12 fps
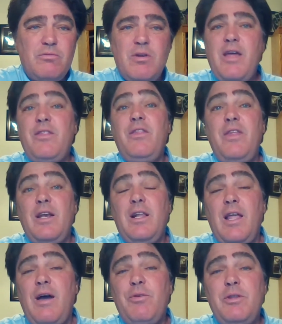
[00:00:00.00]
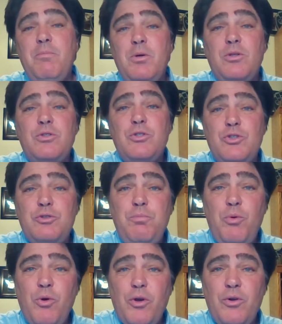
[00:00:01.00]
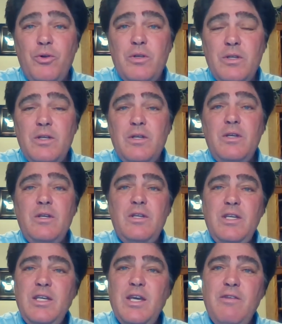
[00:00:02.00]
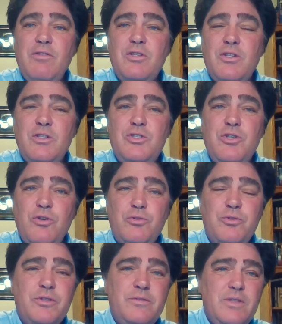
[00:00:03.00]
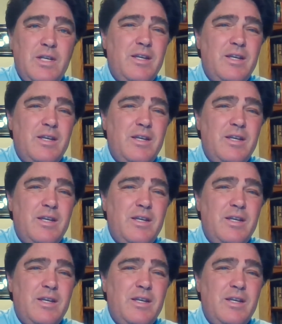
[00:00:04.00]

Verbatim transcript: Rather than allowing the milk to spoil, he gave it to the children.